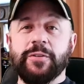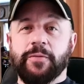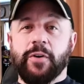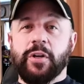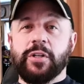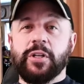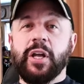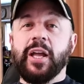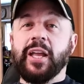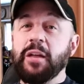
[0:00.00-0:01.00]
fund
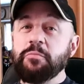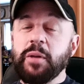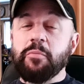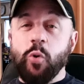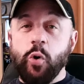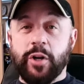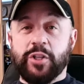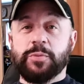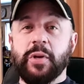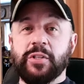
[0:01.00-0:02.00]
can be more
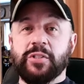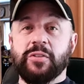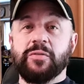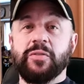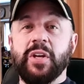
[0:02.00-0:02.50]
expensive